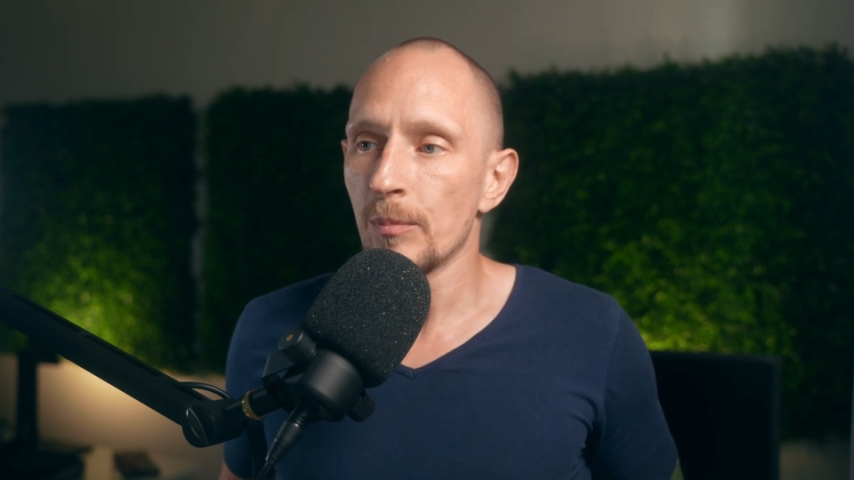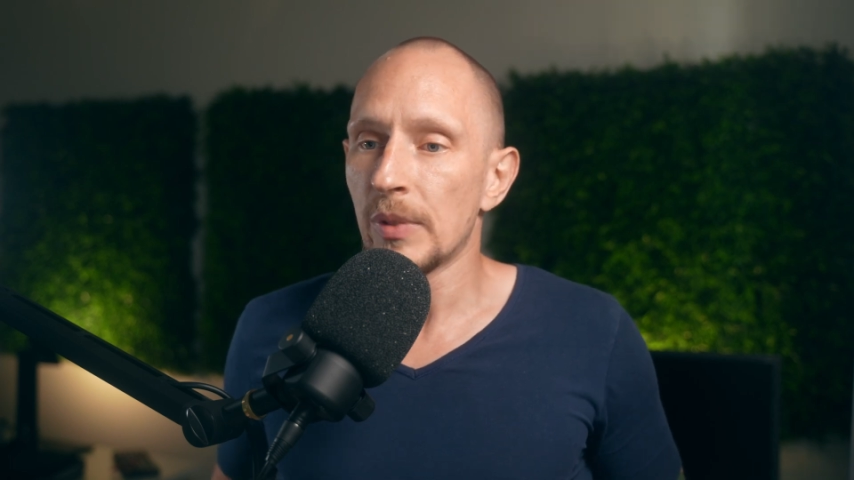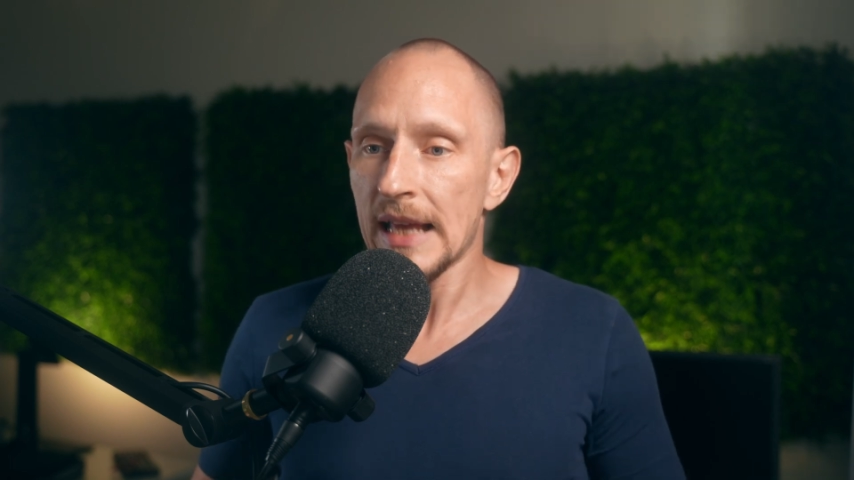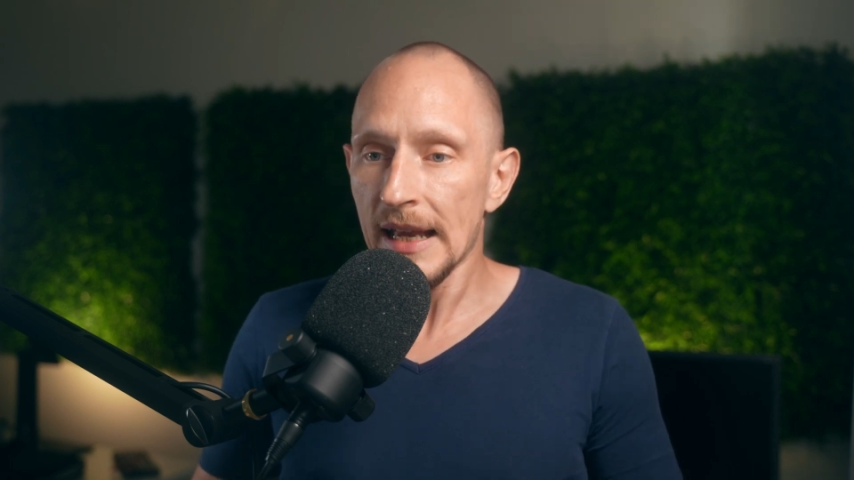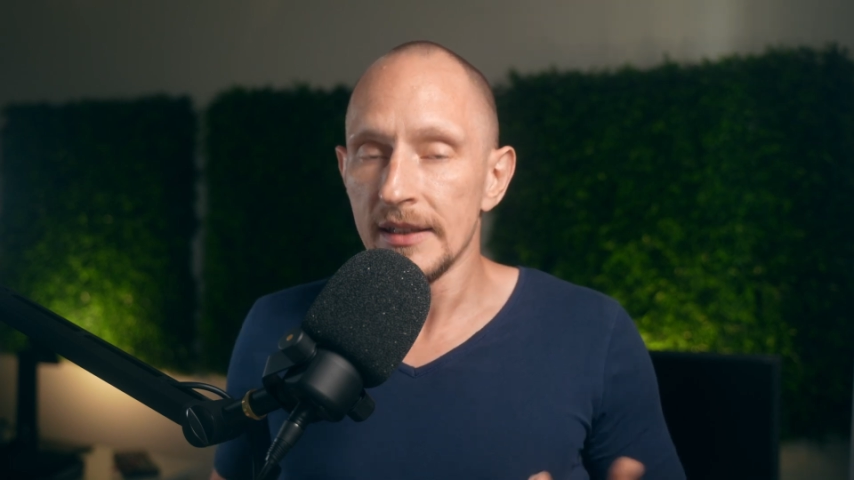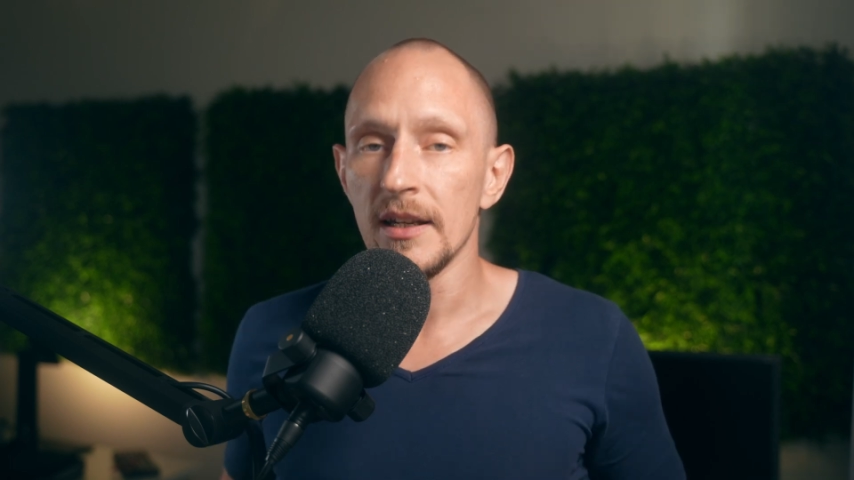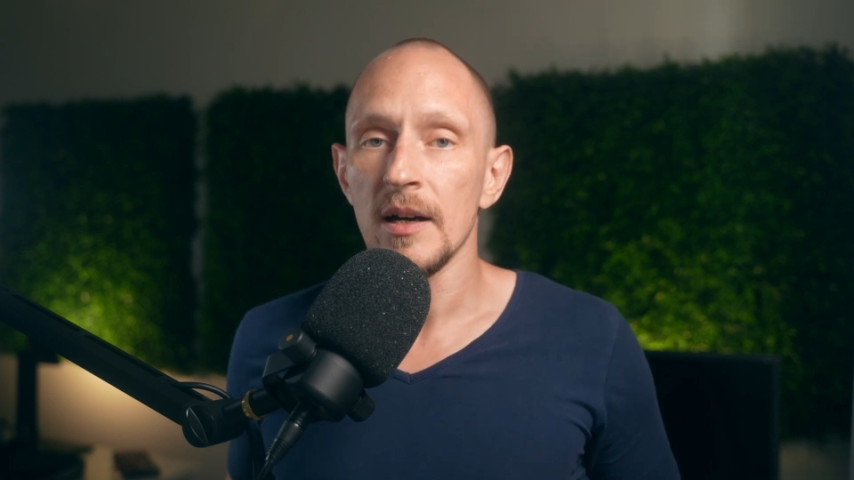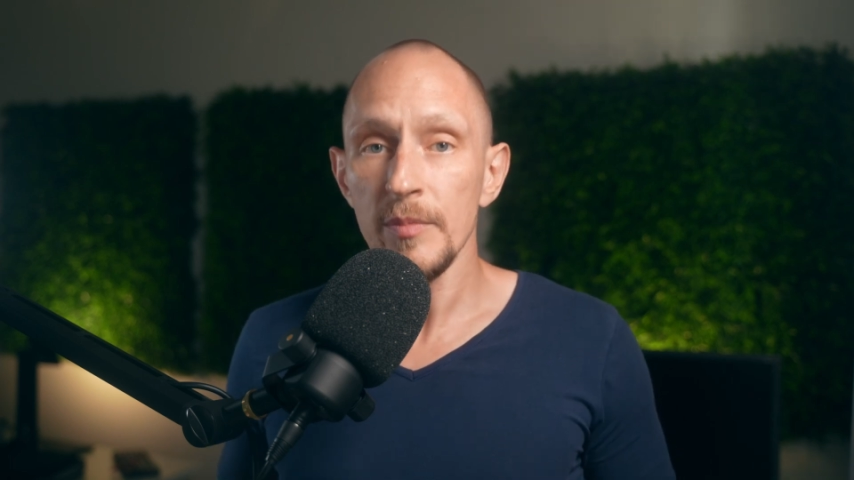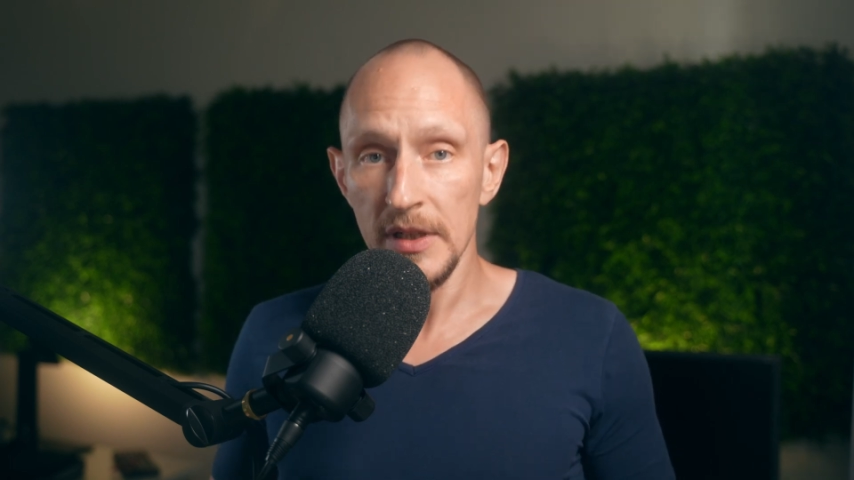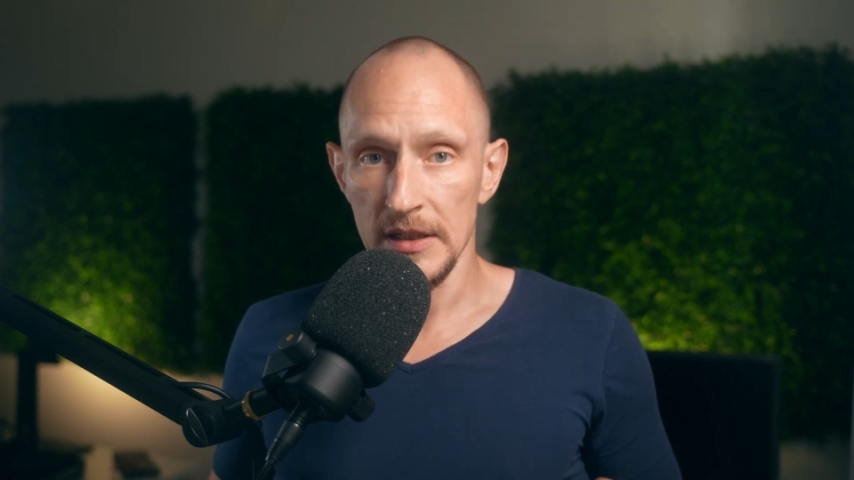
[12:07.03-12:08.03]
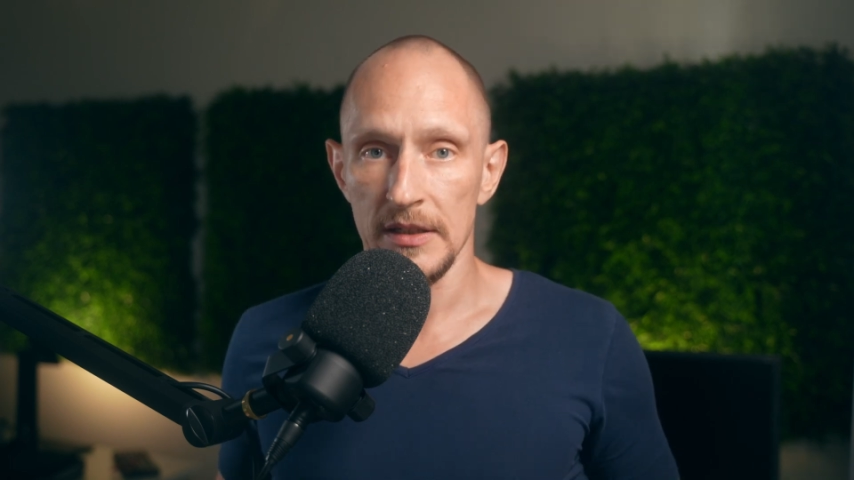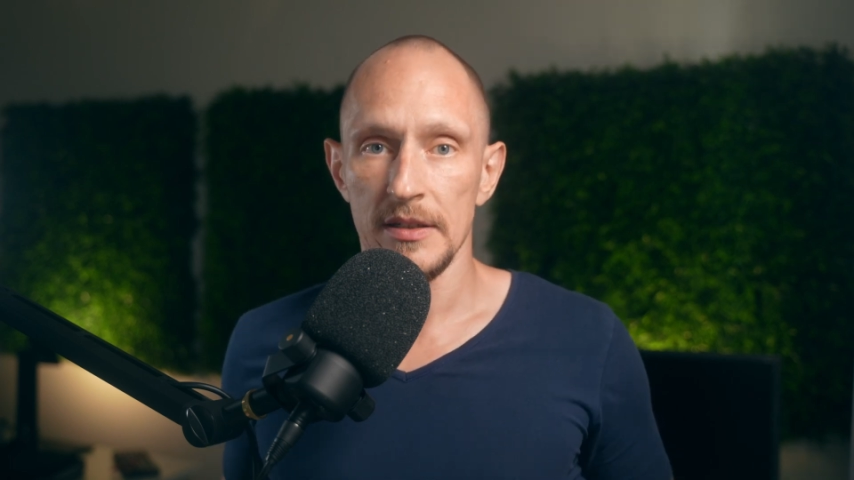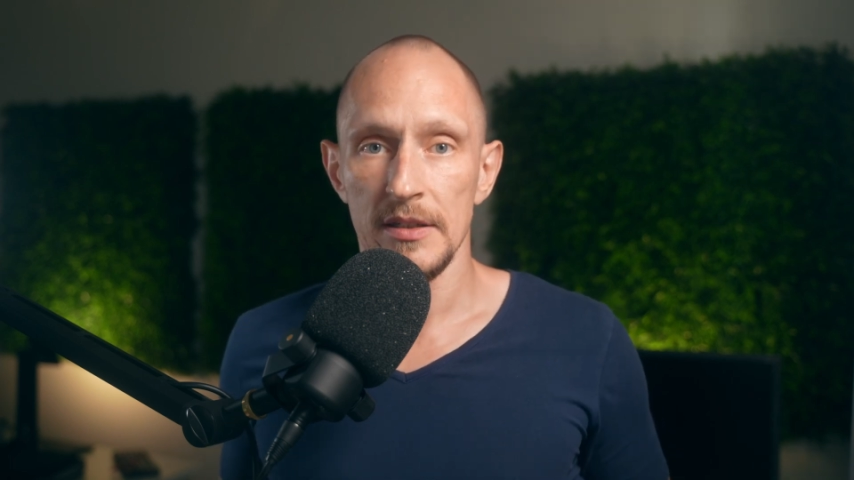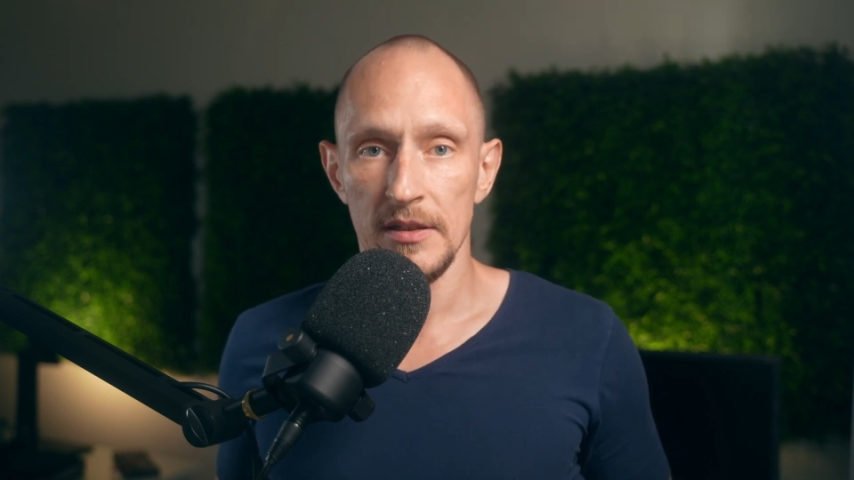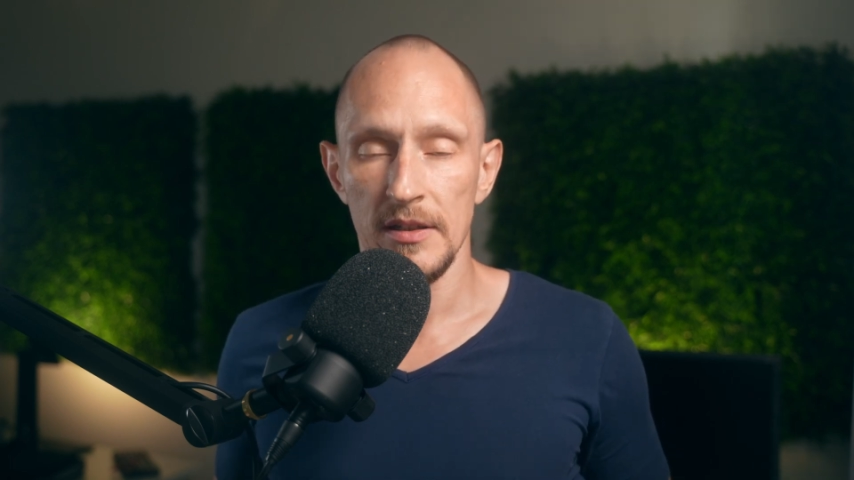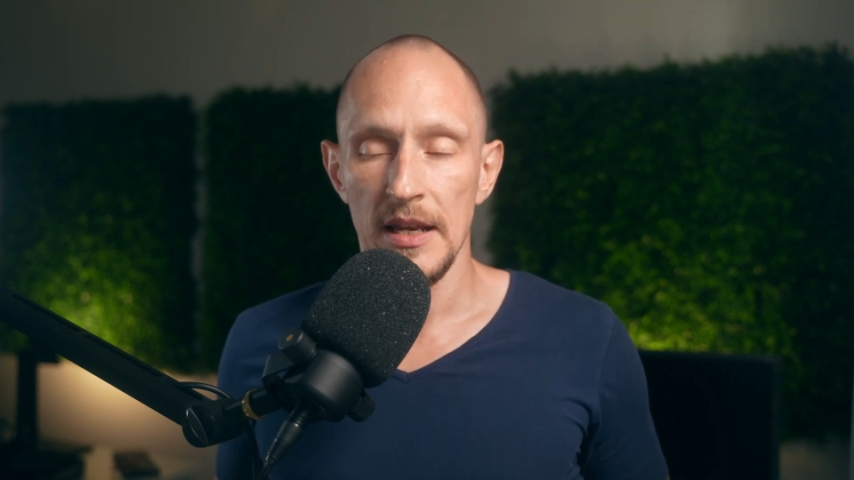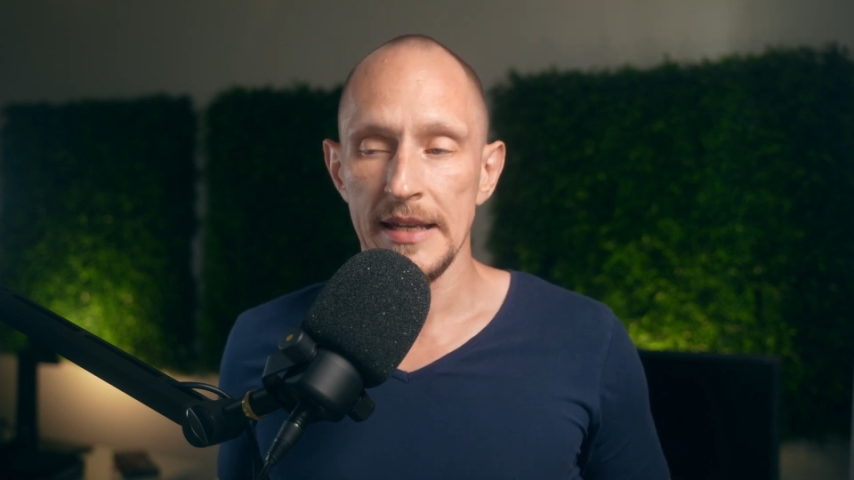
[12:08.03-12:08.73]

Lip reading: But that numbness